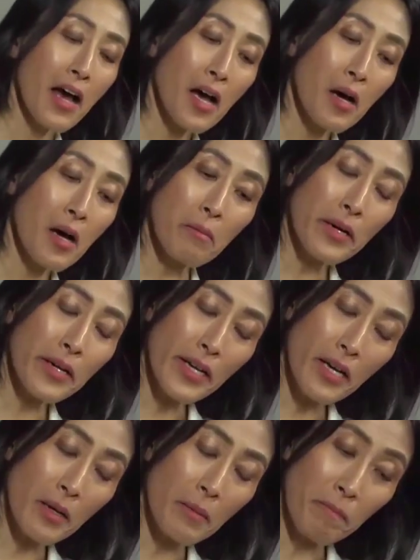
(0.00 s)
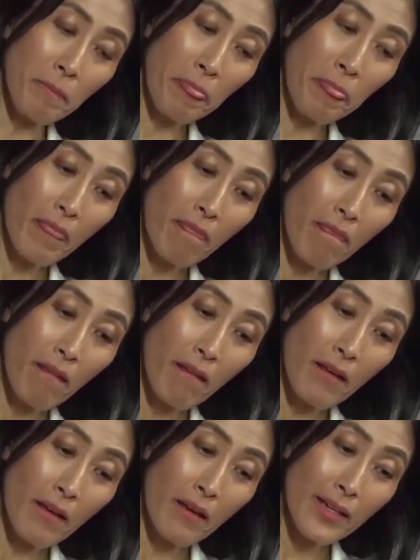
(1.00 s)
Yeah. Um, but um,
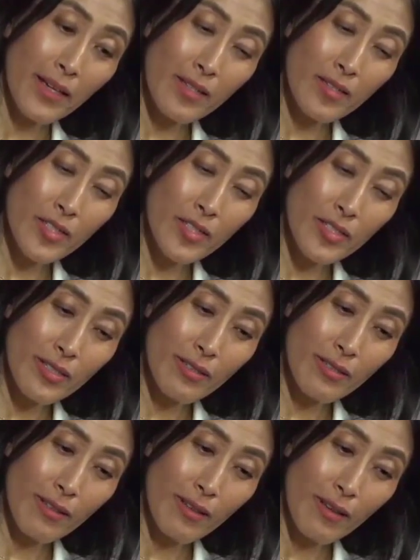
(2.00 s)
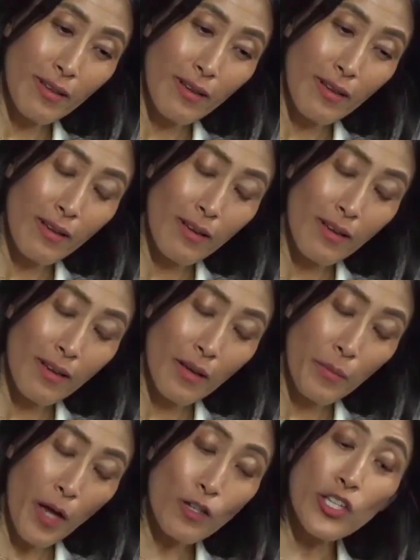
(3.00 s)
it's
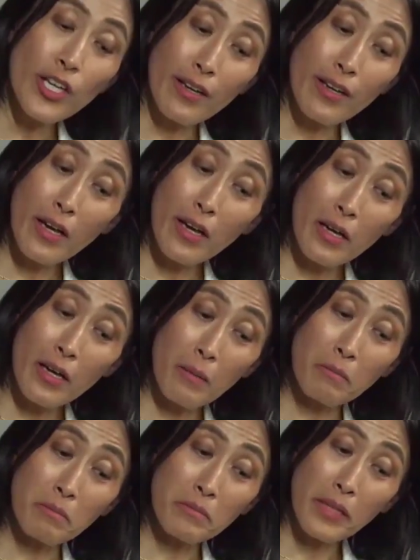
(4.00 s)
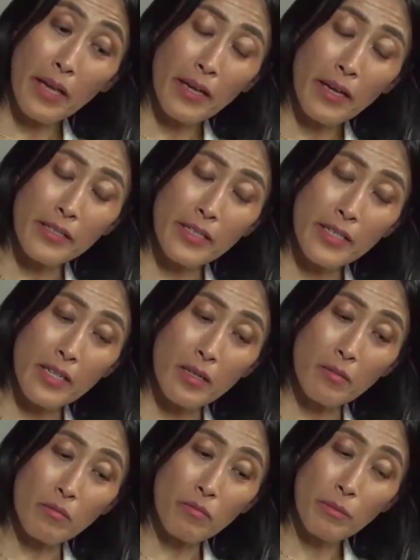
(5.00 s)
byungjin, um, and
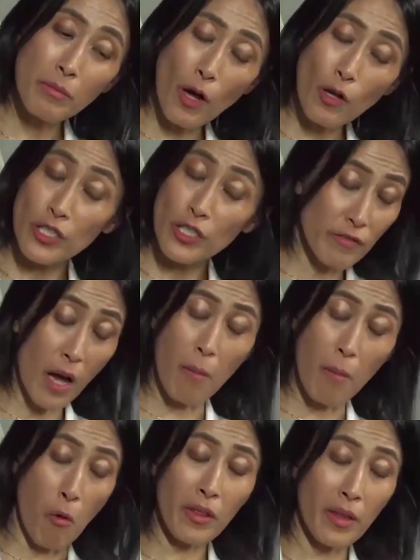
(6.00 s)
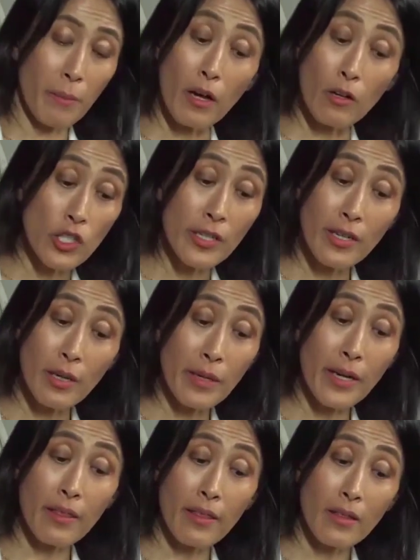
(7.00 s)
um, byungjin, if not more than byungjin.
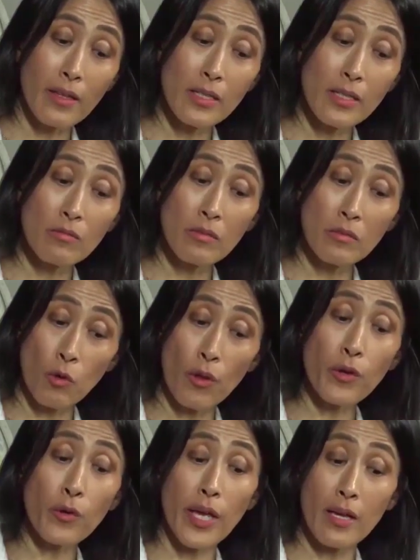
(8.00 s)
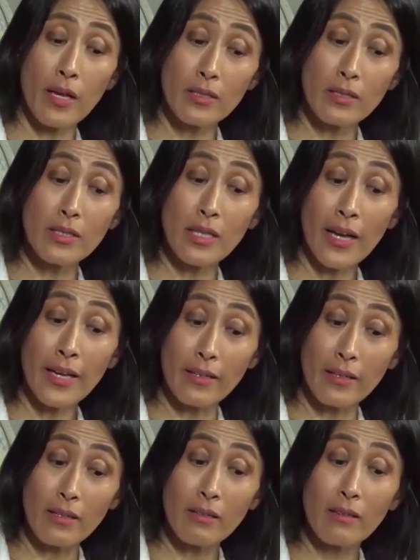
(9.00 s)
I think that's North Korea has
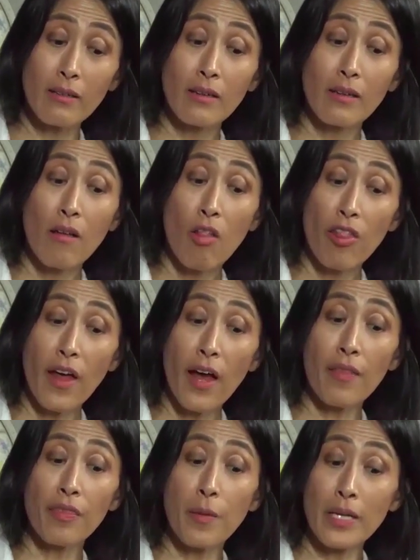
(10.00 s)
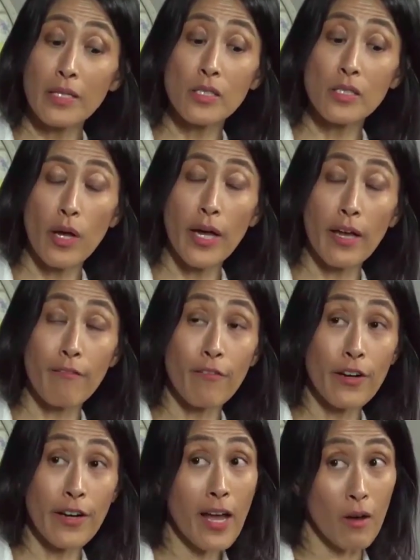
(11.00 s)
decided that the best
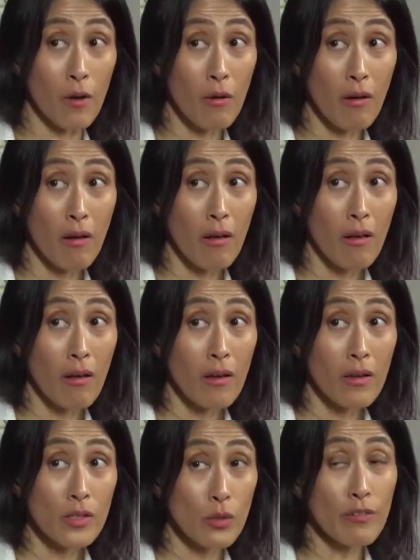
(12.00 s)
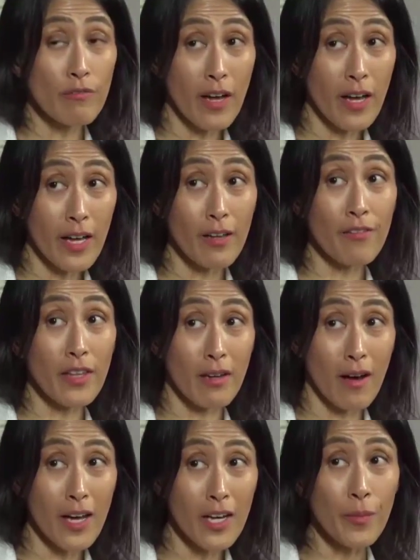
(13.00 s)
way for now to revive
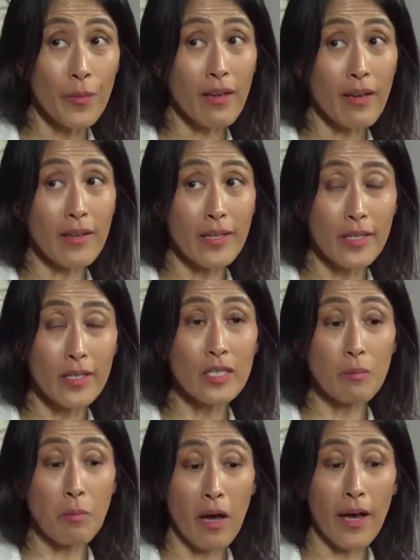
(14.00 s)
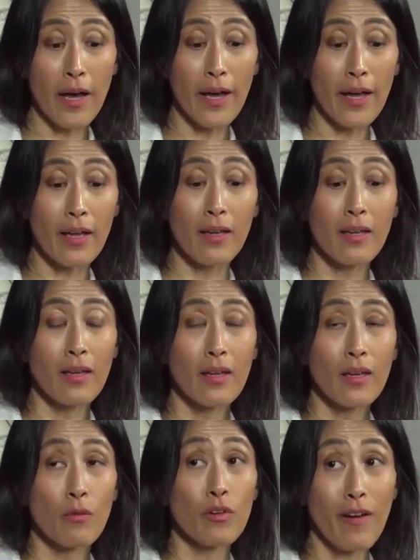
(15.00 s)
the economy is by
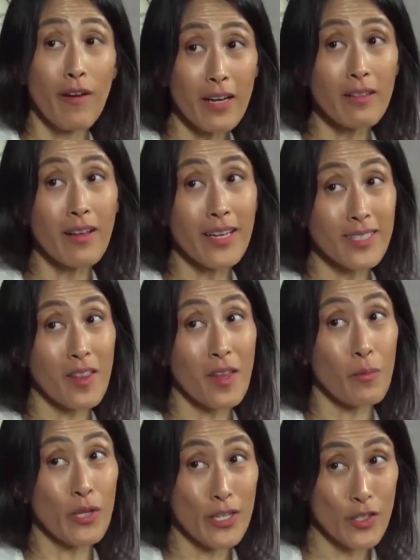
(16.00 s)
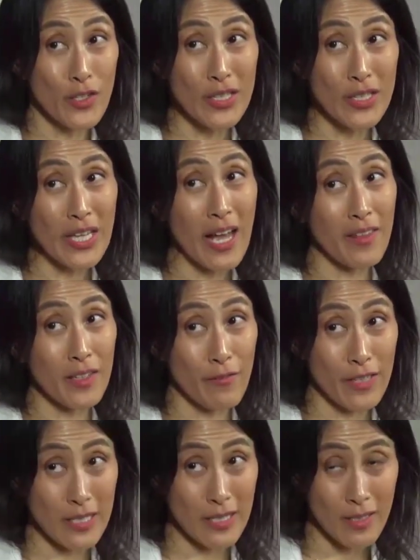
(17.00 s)
revitalizing the munitions and the
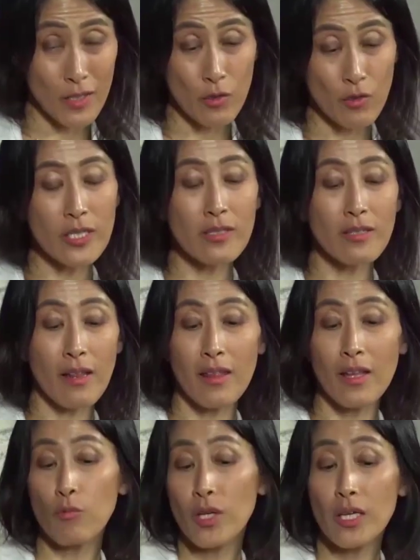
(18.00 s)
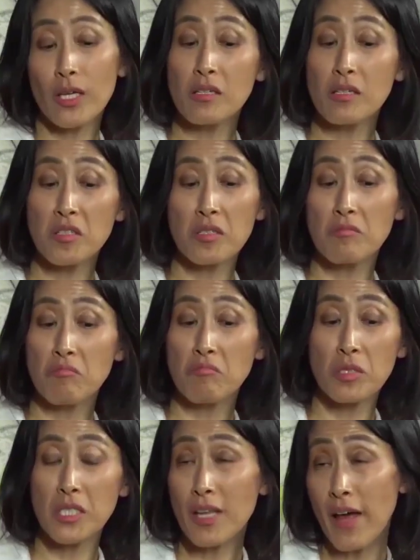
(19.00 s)
defense yeah. industries. And I think we
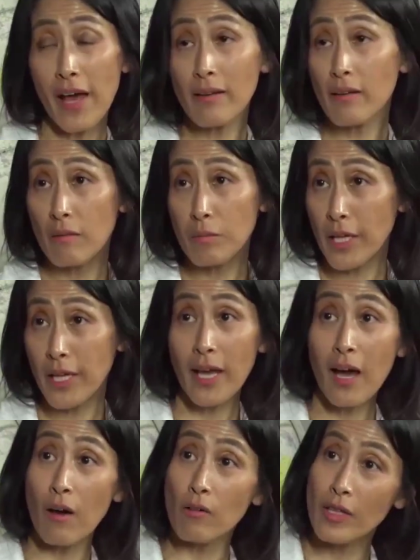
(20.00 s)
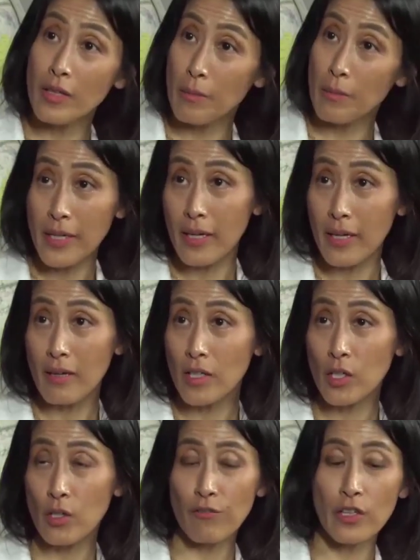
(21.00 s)
see that playing out in the
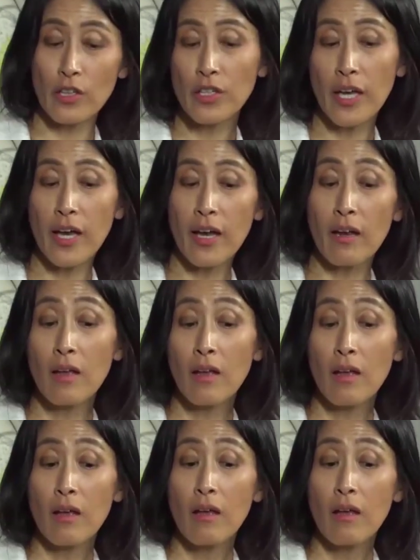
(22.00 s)
media. You know, if you look at